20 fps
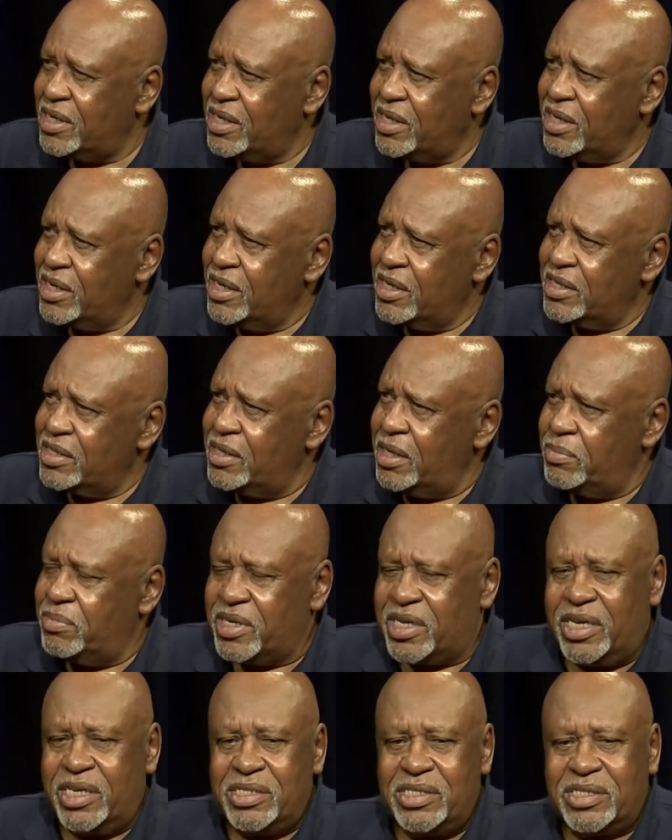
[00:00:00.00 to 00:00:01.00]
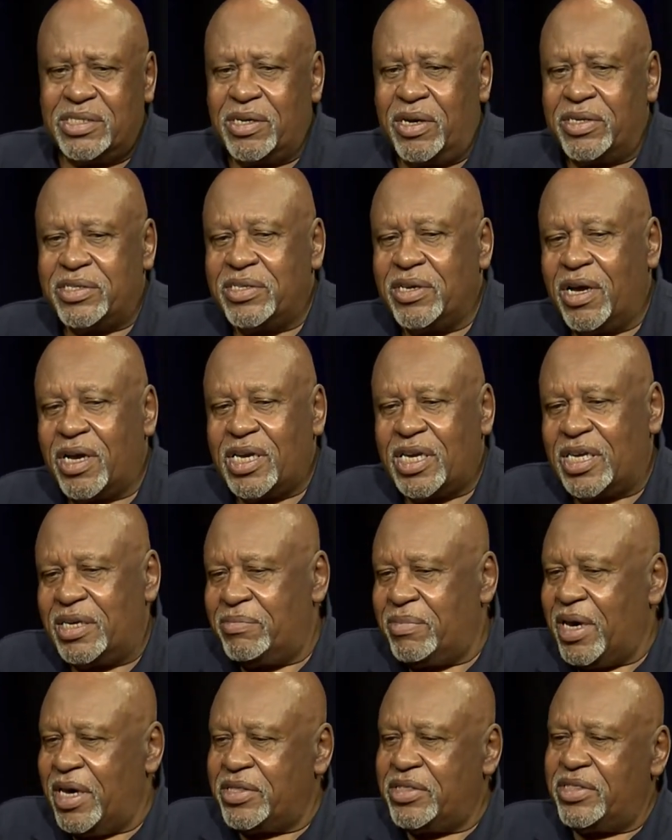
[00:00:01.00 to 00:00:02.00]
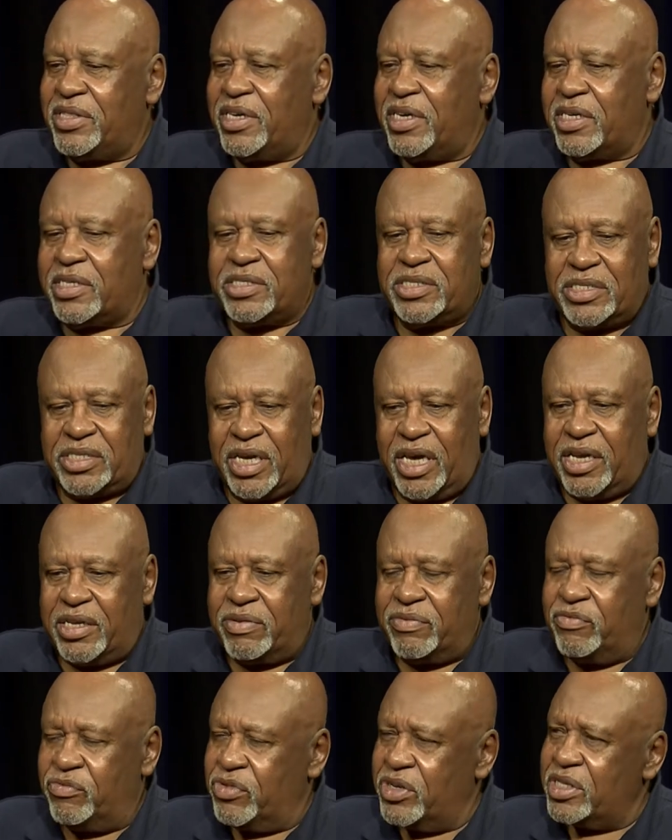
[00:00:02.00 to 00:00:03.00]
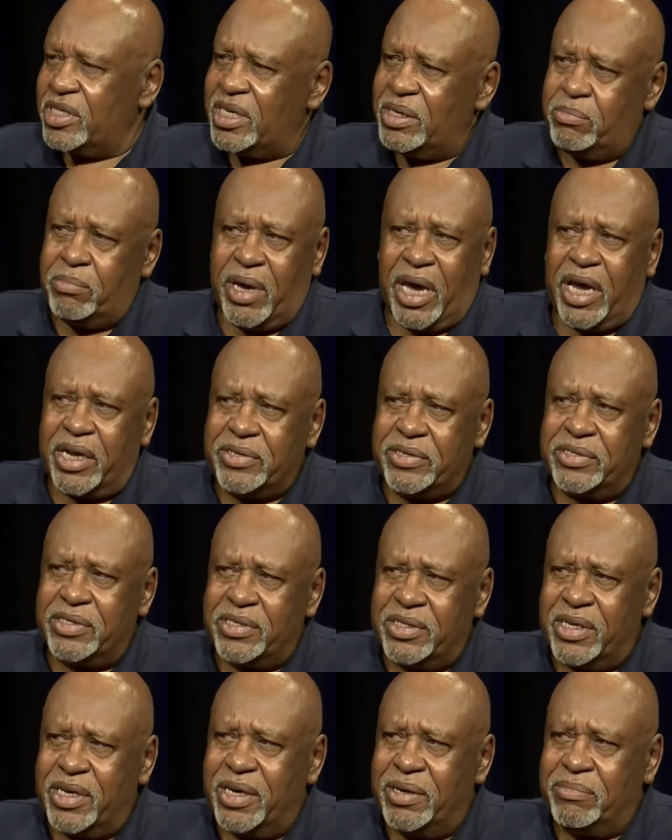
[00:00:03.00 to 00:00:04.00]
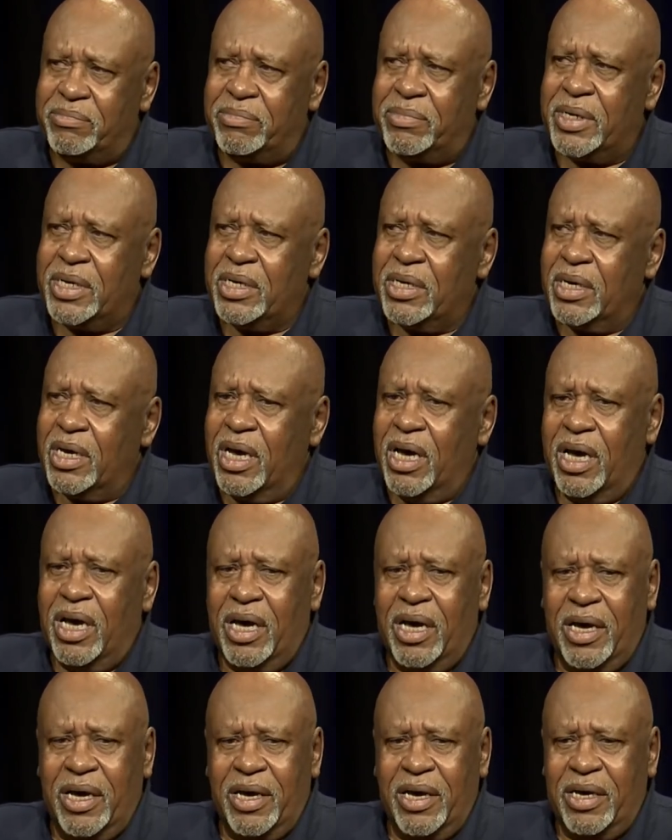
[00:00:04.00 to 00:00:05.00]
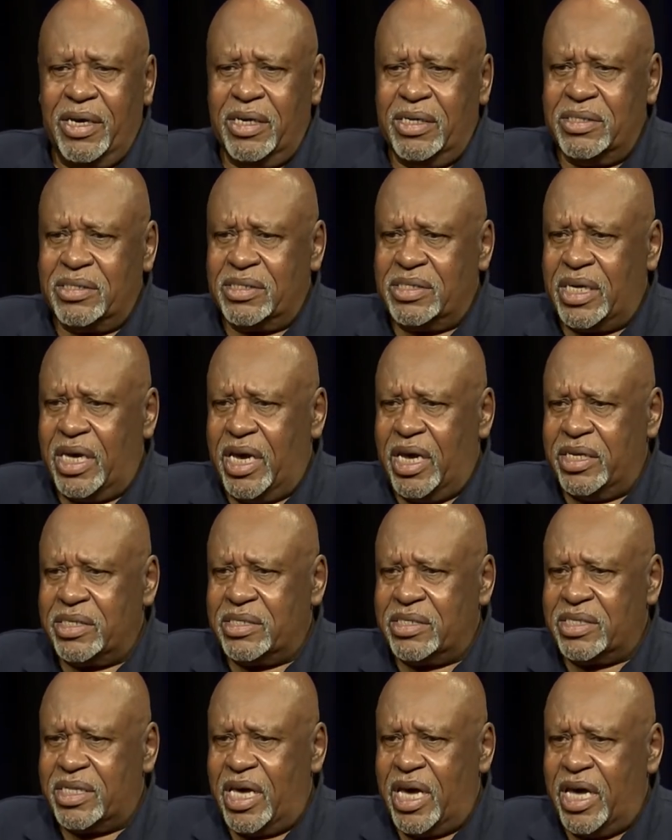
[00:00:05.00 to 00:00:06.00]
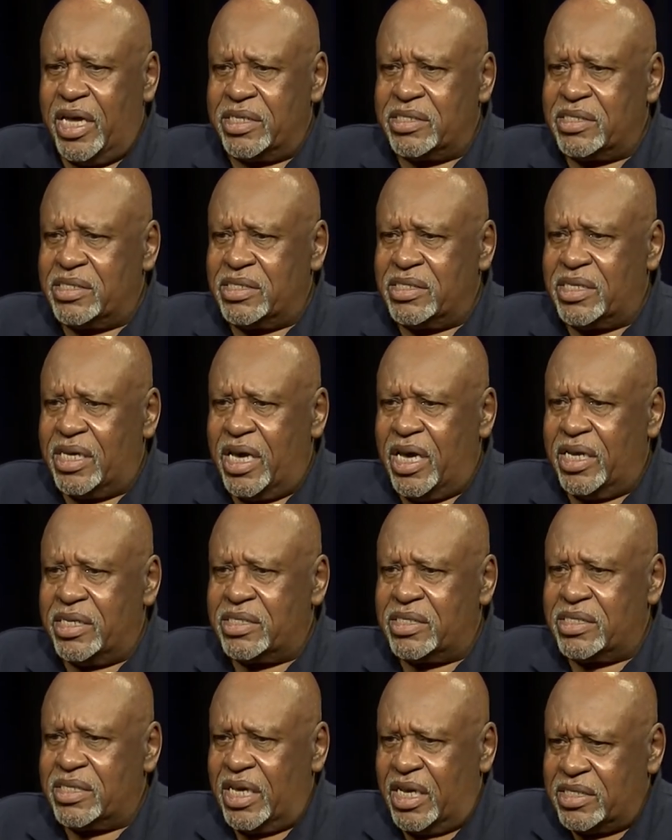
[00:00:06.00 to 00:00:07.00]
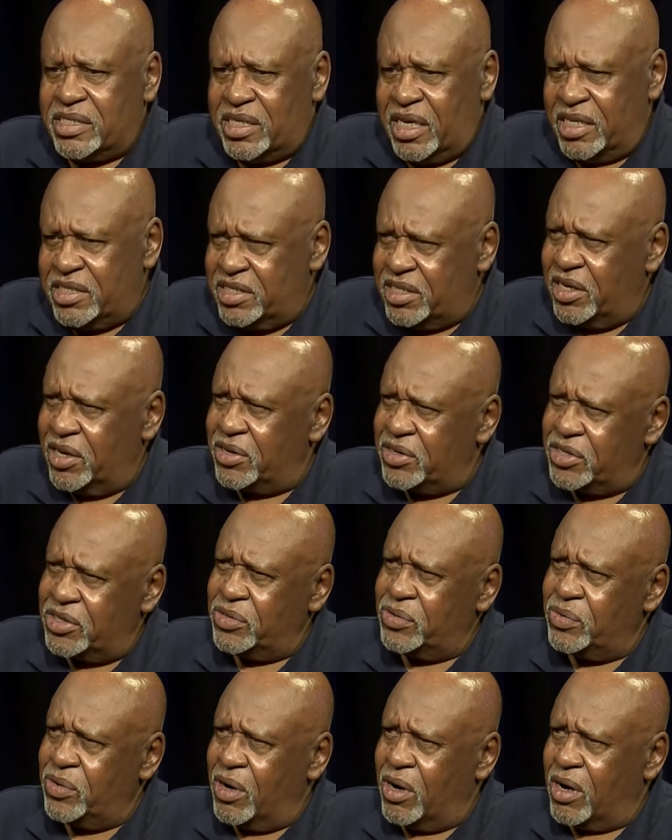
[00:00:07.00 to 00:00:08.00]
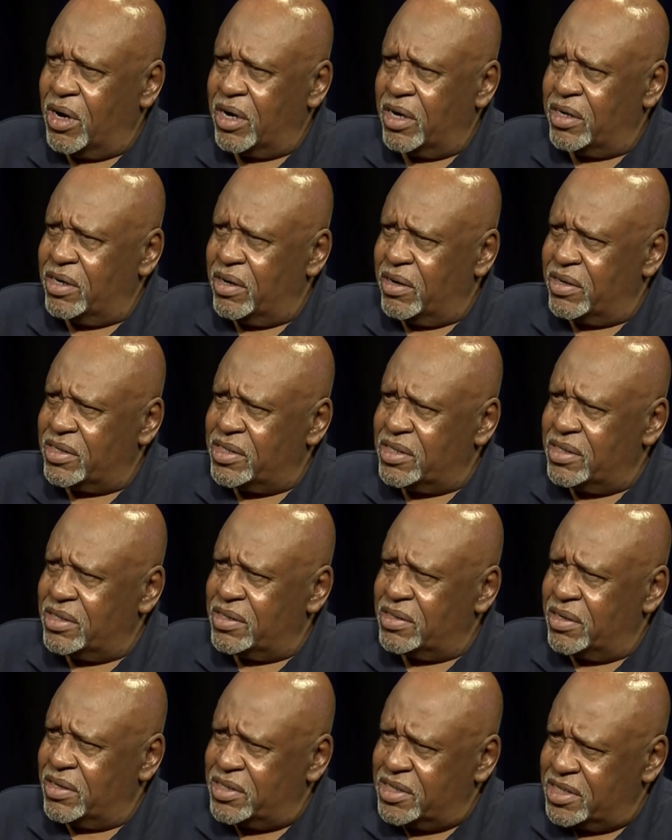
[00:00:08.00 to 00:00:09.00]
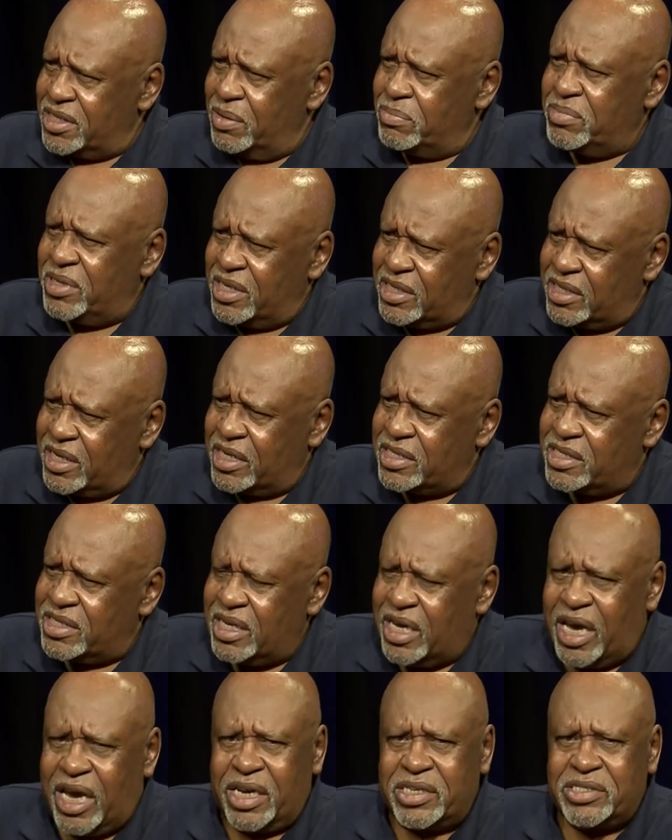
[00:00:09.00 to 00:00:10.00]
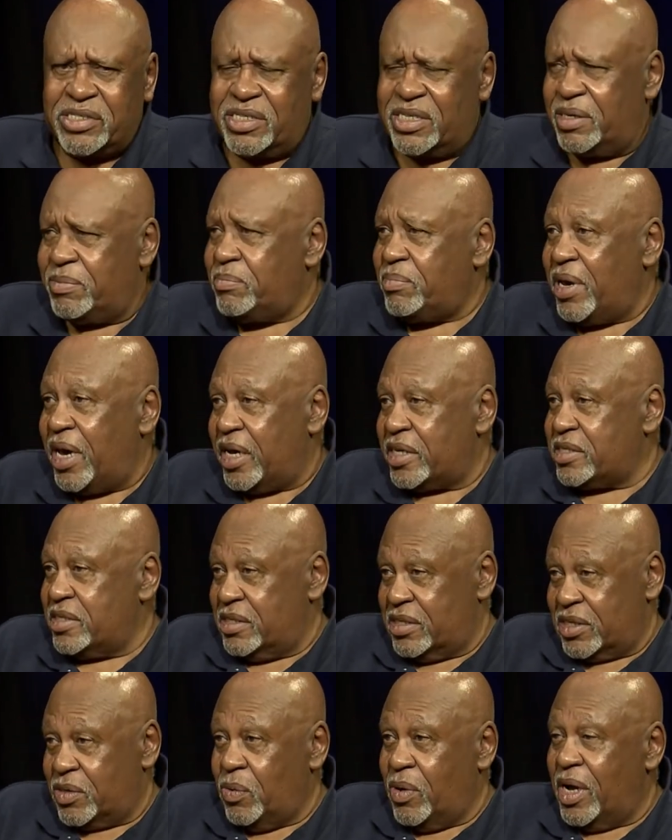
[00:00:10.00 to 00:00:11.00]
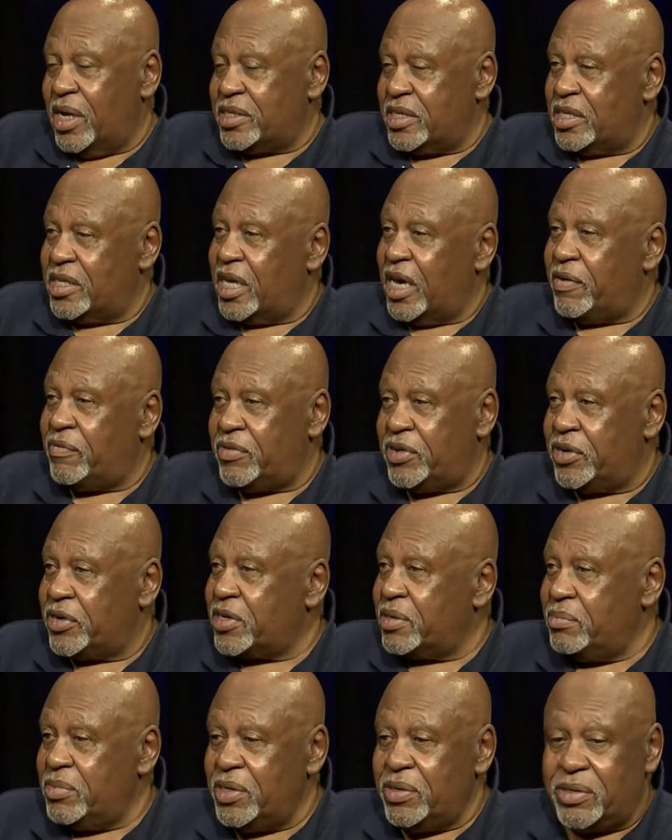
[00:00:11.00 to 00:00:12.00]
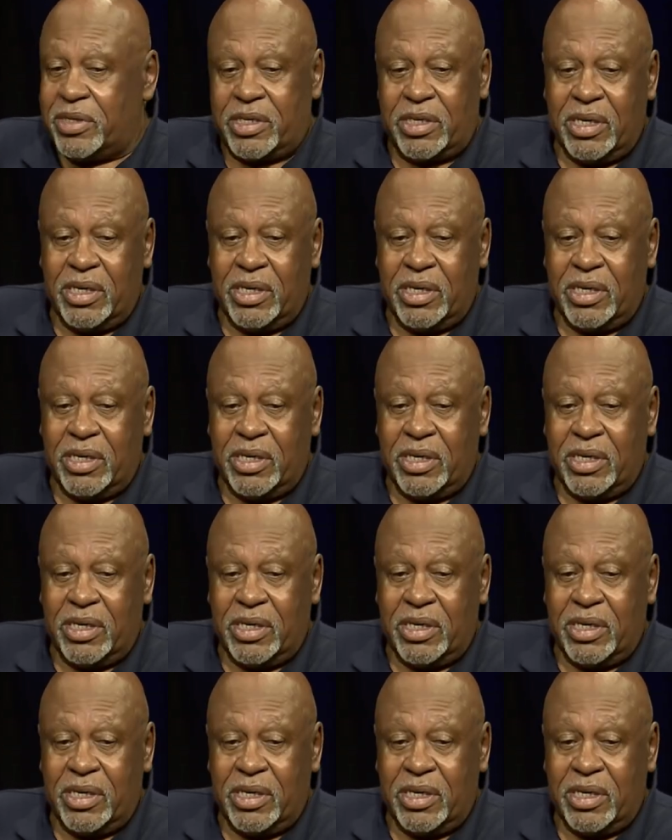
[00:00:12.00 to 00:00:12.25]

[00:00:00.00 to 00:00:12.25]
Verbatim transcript: Mm-hmm. They begin to start talking about things that really matter to them, mm-hmm. uh, that that that that they tell you are, are are something that's actually impacting the quality of life in their community.